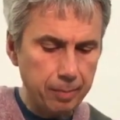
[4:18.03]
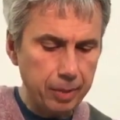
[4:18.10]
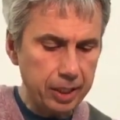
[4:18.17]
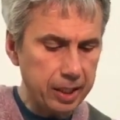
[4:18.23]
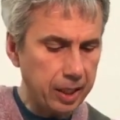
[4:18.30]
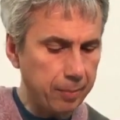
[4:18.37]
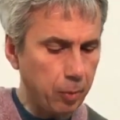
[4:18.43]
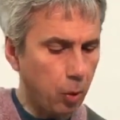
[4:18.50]
but
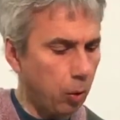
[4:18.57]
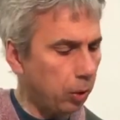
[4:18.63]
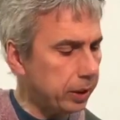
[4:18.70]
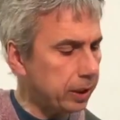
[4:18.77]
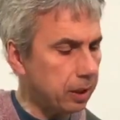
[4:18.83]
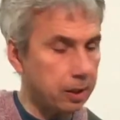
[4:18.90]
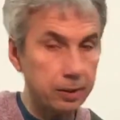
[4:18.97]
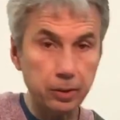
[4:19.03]
here I'm
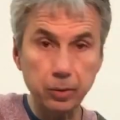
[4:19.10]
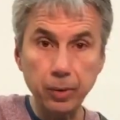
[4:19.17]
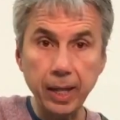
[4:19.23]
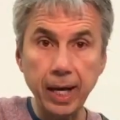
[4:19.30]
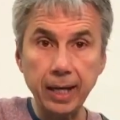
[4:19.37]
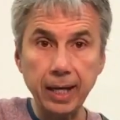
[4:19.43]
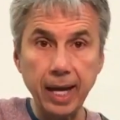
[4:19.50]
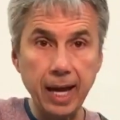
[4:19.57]
holding on to
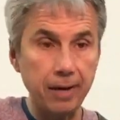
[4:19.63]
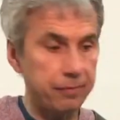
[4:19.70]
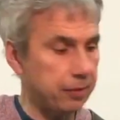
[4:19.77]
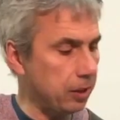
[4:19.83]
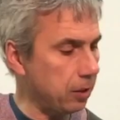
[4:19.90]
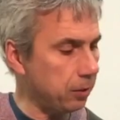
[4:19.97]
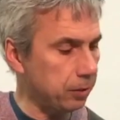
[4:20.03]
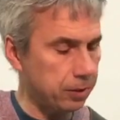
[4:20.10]
that F
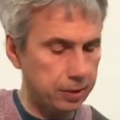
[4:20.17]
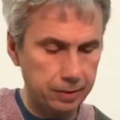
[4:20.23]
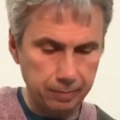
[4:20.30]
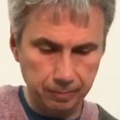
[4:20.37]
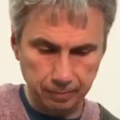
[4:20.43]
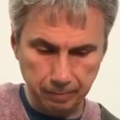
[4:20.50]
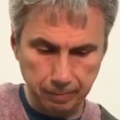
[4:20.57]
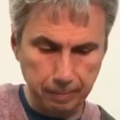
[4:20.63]
note
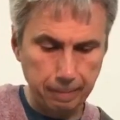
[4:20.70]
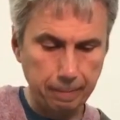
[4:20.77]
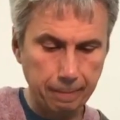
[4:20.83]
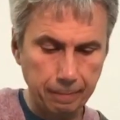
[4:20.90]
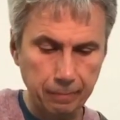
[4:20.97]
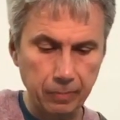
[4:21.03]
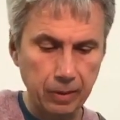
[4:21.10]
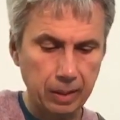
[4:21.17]

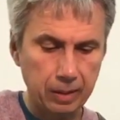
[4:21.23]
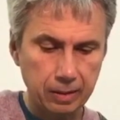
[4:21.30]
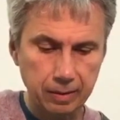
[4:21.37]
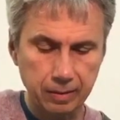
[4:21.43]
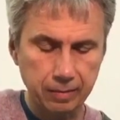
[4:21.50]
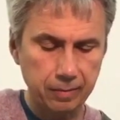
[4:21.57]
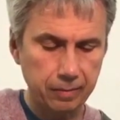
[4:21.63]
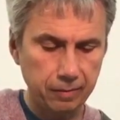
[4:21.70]

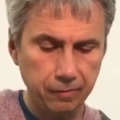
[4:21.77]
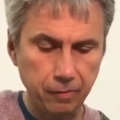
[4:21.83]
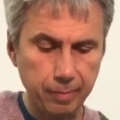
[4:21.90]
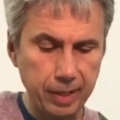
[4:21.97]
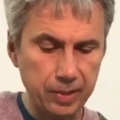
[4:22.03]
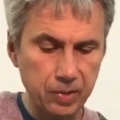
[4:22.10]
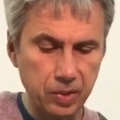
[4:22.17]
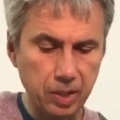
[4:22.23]
for
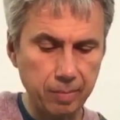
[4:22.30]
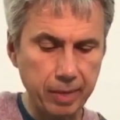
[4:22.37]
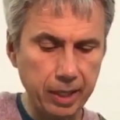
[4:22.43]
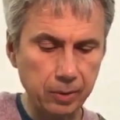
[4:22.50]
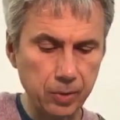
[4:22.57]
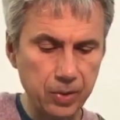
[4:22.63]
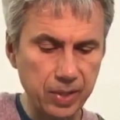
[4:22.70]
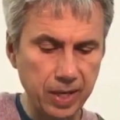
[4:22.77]
my C
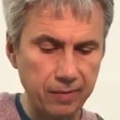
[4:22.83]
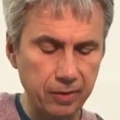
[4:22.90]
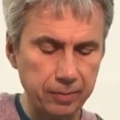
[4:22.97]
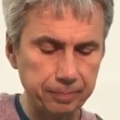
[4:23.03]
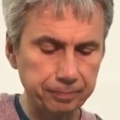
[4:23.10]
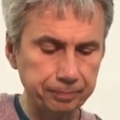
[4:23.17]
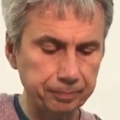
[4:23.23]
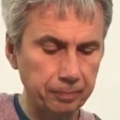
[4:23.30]
minor
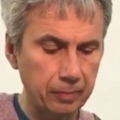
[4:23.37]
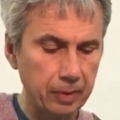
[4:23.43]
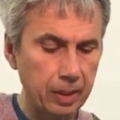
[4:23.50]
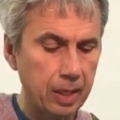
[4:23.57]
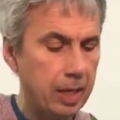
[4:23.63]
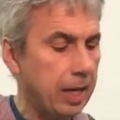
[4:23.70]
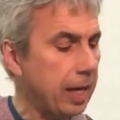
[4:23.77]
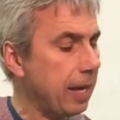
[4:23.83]
7,
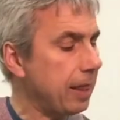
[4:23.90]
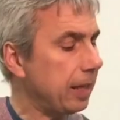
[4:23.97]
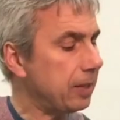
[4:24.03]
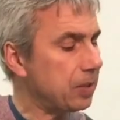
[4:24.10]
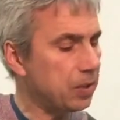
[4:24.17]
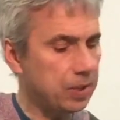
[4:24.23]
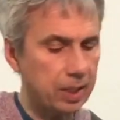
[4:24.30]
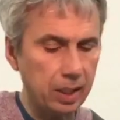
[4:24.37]
and then
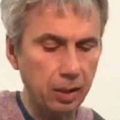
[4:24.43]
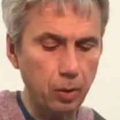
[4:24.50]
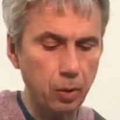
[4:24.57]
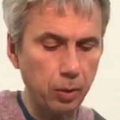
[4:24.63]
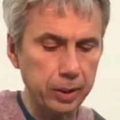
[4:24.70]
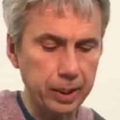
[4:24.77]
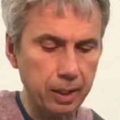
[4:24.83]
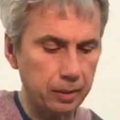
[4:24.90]
still
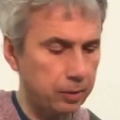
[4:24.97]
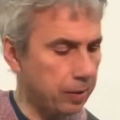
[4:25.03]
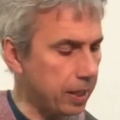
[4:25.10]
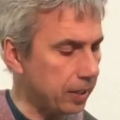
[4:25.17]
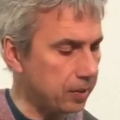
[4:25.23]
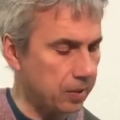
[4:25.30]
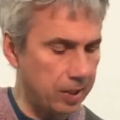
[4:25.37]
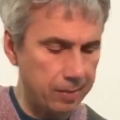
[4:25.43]
holding on to
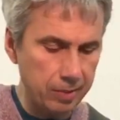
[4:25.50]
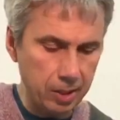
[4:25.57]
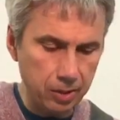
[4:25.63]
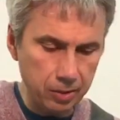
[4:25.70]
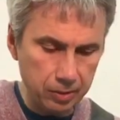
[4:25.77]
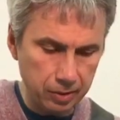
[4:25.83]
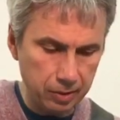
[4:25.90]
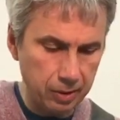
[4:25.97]
that same
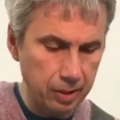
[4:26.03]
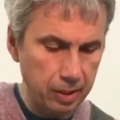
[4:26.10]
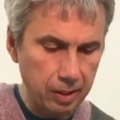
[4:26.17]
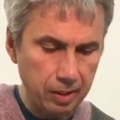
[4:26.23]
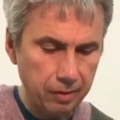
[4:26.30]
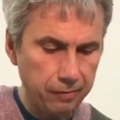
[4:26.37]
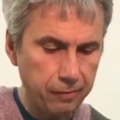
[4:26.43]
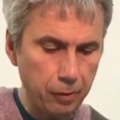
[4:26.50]
note
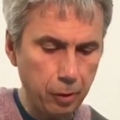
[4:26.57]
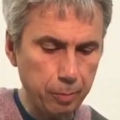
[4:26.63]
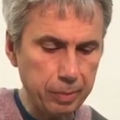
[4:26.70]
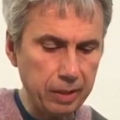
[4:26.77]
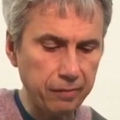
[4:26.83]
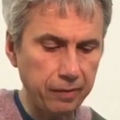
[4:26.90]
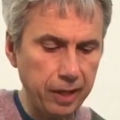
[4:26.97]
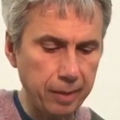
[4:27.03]
for the
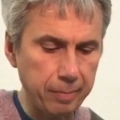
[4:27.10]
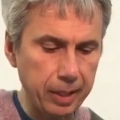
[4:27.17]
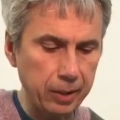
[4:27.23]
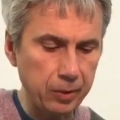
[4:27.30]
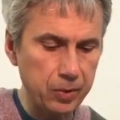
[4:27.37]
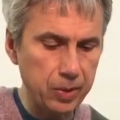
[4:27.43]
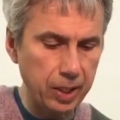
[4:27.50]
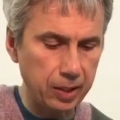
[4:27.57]
B flat
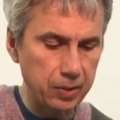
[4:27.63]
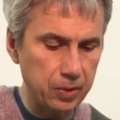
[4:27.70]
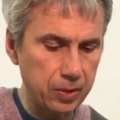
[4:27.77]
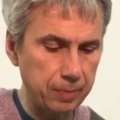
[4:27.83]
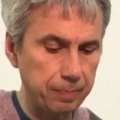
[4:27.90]
minor 6,